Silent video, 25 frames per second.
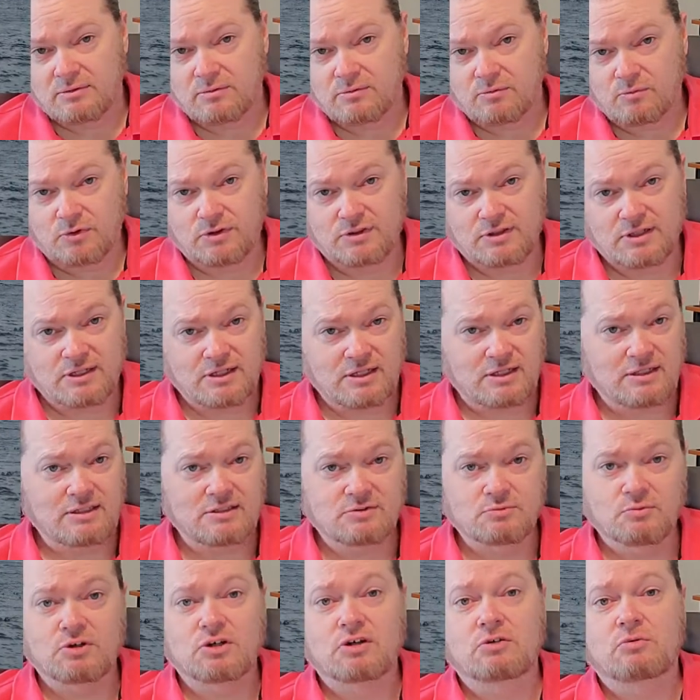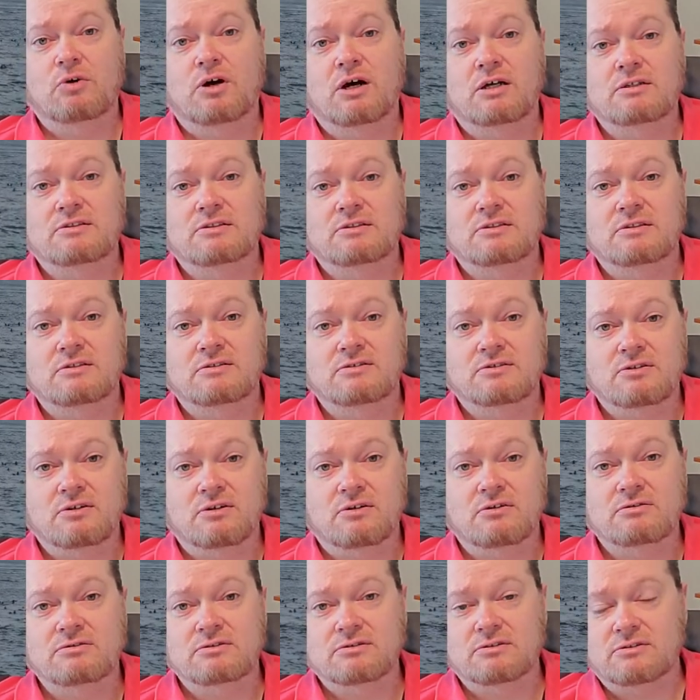with any of these whale watching
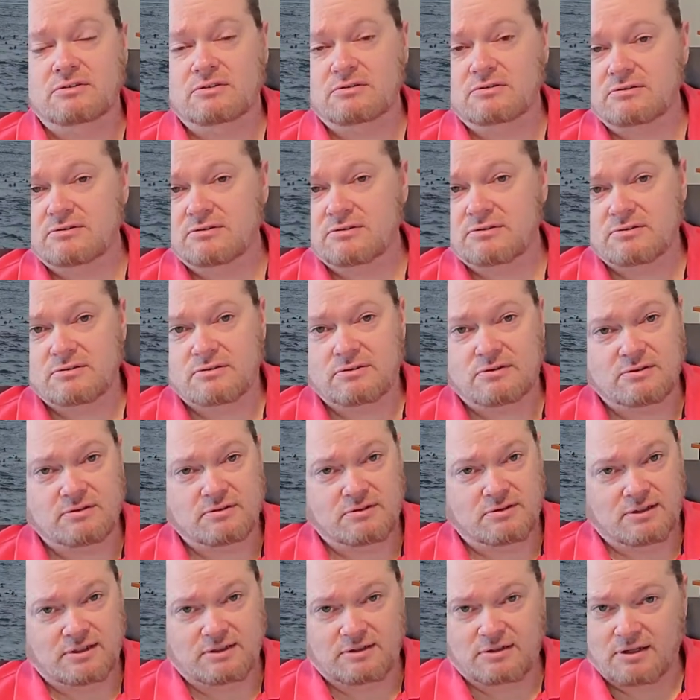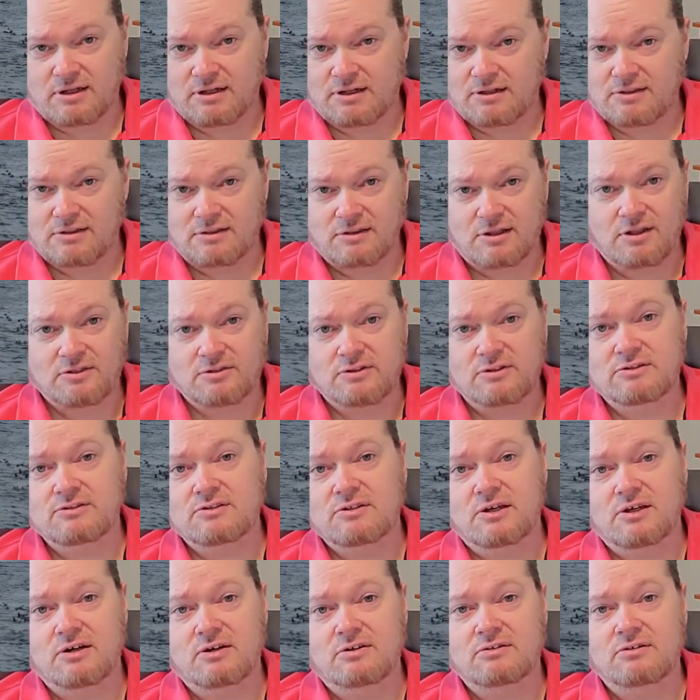excursions, nothing's
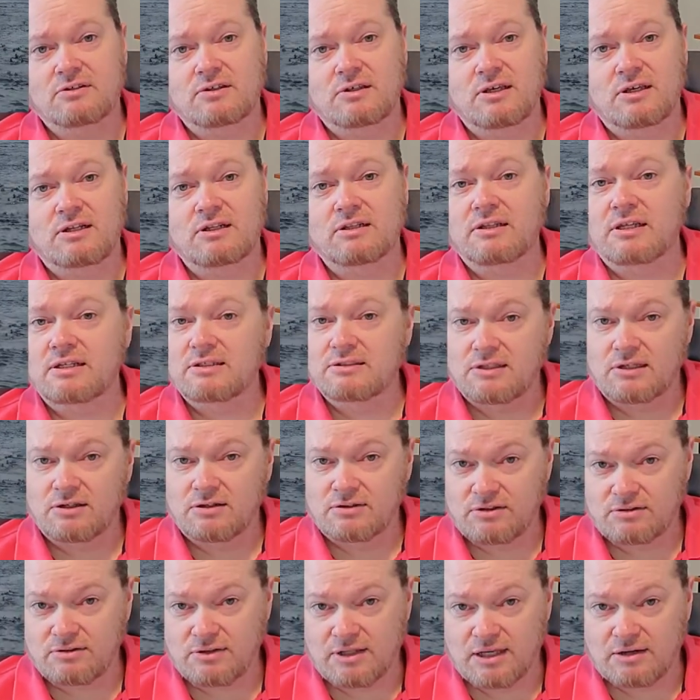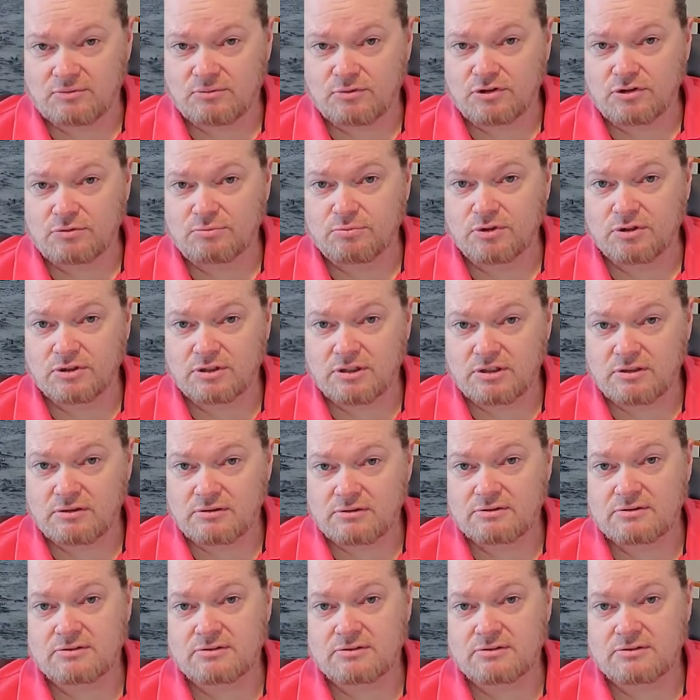guaranteed, and they tell you that when you book it.